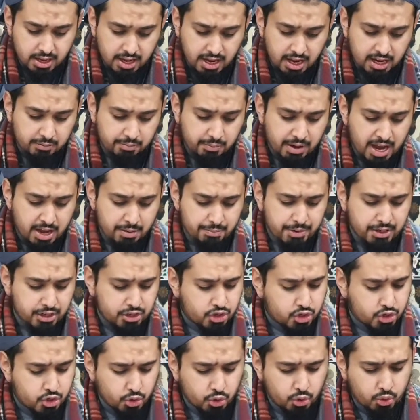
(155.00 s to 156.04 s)
It might be
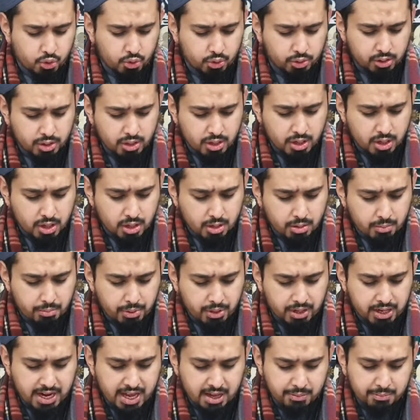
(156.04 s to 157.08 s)
true,
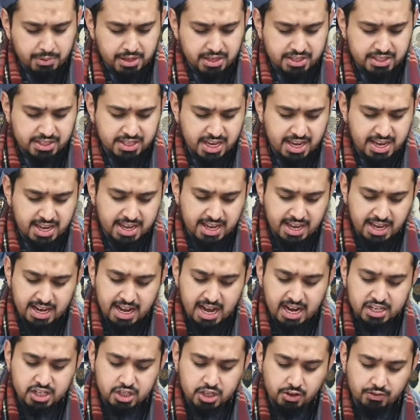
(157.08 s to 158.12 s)
but let me say, in
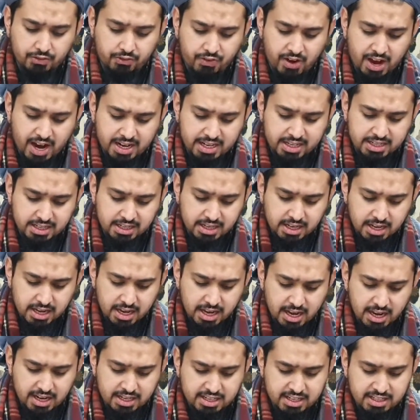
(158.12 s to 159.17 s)
actual fact,
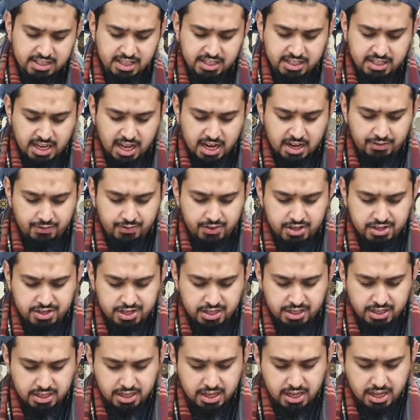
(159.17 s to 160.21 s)
it is the
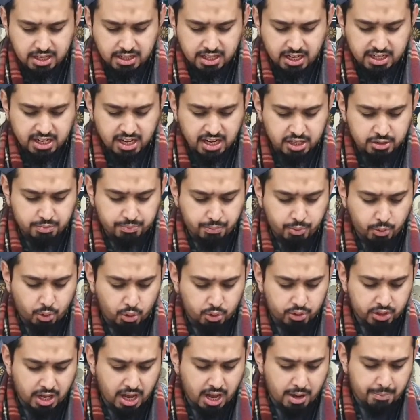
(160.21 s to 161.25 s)
television that has
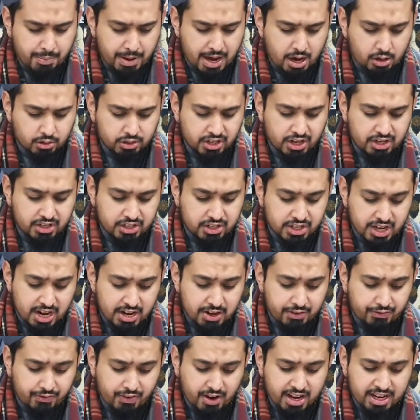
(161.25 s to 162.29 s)
brought about a
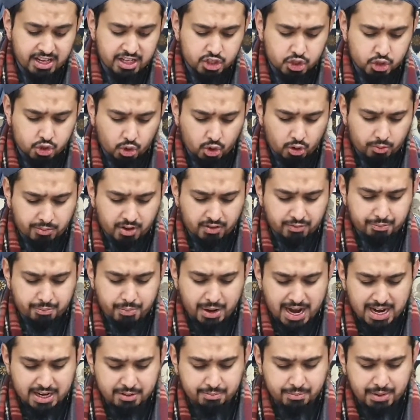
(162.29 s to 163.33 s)
terrifying storm of
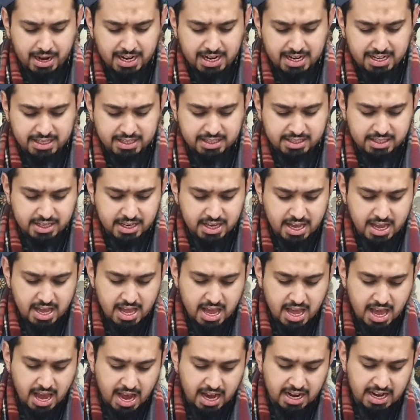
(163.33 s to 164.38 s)
bad manners
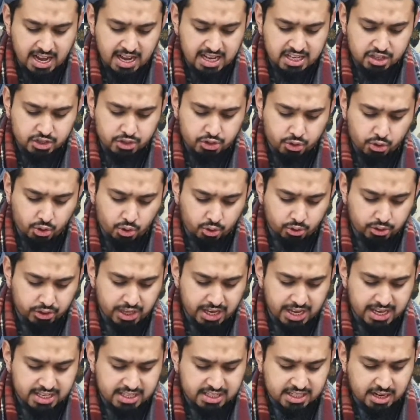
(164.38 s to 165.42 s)
and has thrown
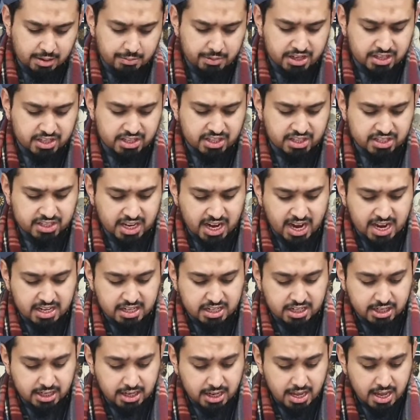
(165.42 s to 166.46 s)
the Islamic
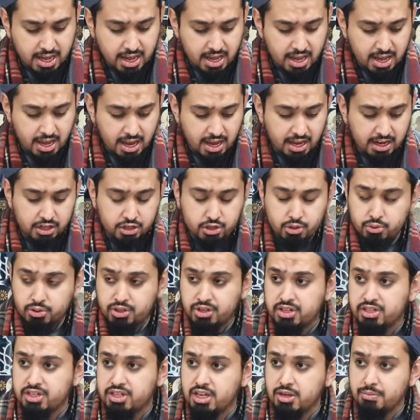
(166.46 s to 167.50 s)
society into
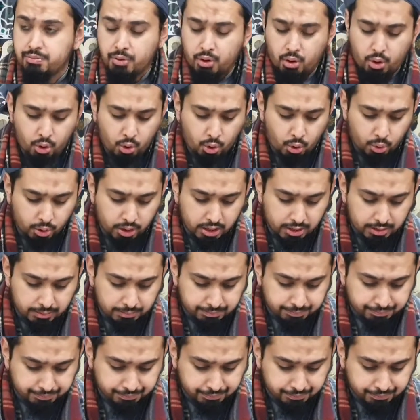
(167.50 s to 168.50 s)
the deep hole,